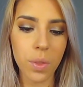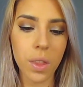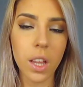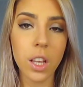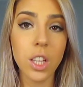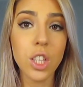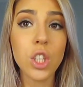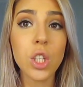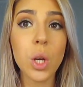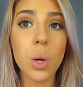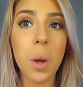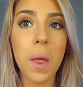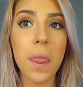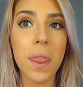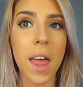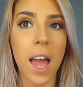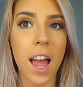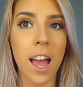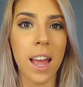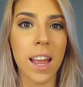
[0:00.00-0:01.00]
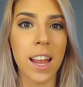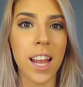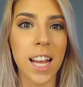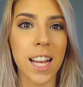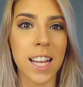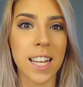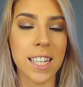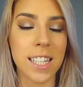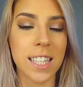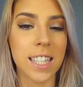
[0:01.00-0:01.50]
And so that
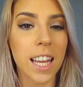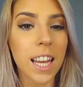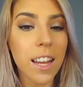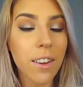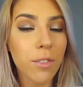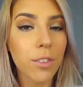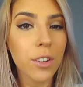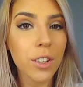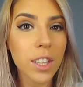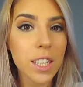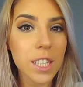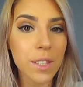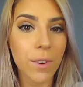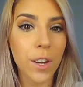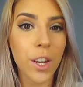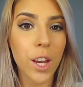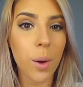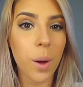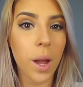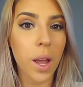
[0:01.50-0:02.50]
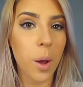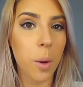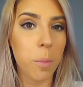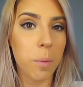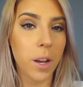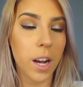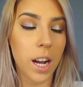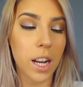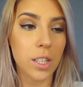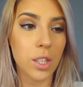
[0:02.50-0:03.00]
is it for this video. I
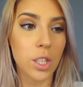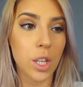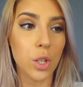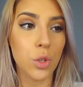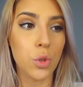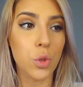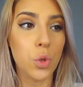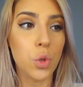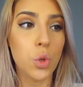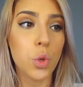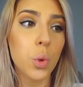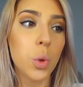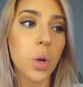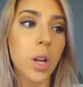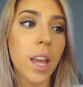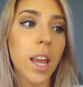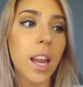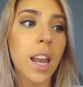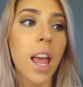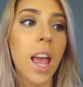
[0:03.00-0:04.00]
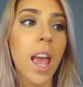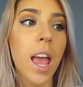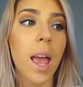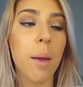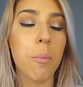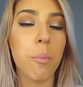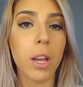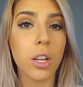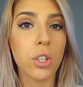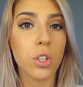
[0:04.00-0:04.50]
hope you guys enjoyed.
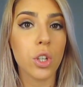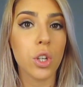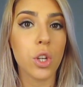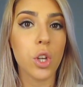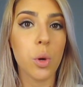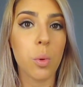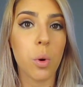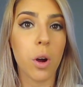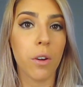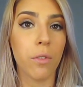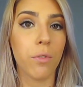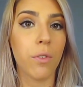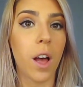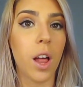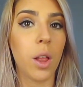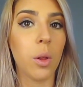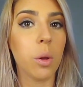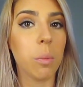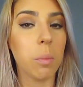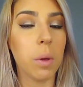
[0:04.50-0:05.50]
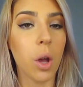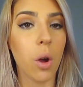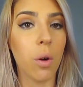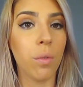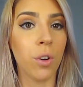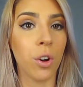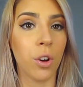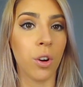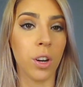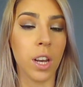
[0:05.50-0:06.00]
Make sure you are following me
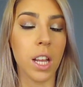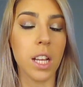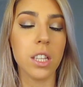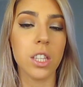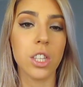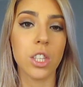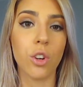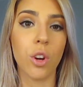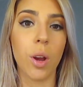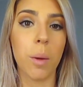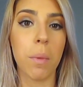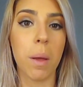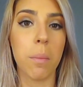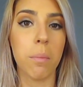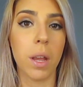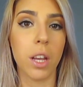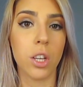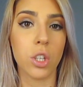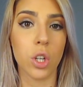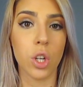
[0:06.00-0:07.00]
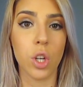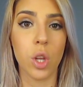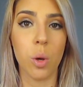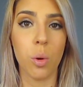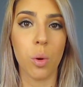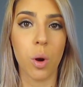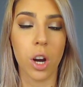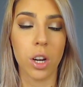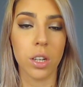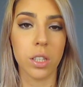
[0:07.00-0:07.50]
over on Instagram, and make sure
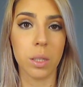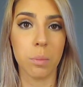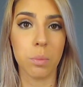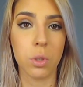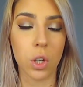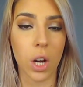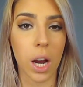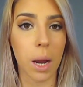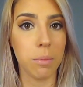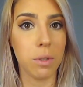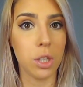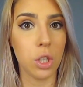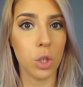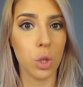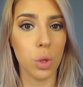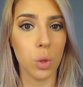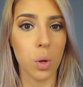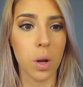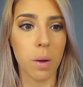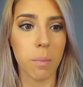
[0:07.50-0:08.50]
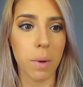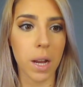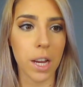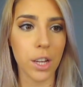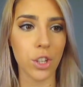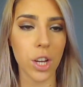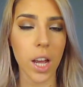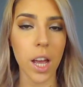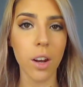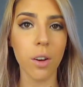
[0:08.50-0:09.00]
you are subscribed to
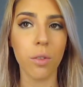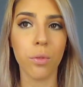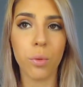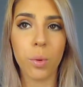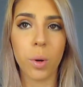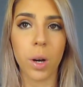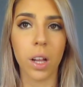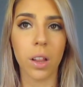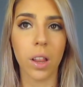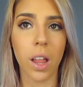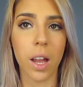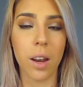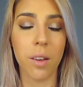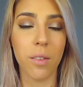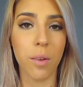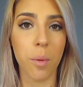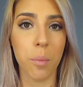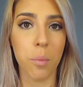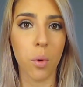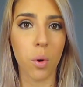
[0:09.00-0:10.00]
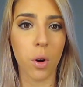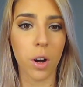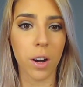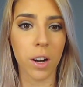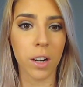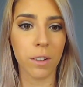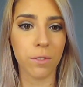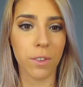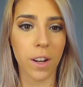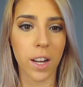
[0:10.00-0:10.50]
my channel for a lot of
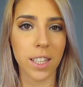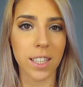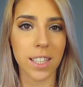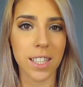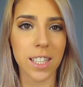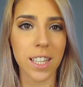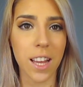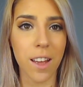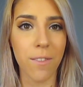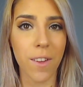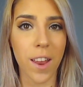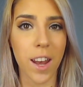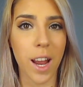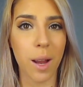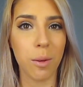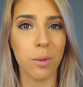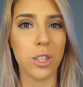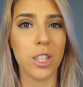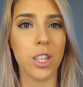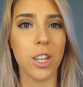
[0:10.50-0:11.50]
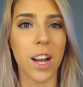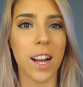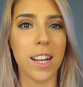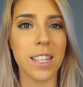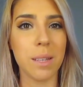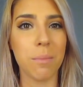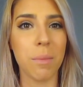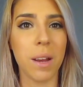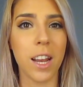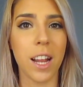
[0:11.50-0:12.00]
more fun stuff. And I will see you
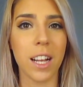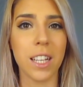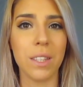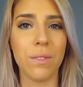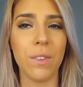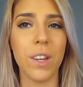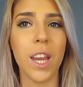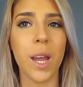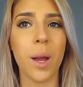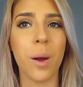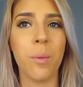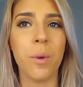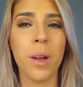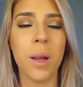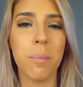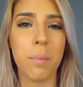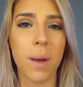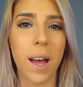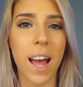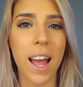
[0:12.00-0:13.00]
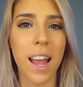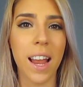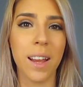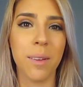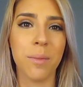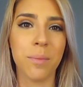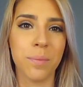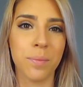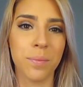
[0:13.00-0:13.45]
guys in my next video. Bye.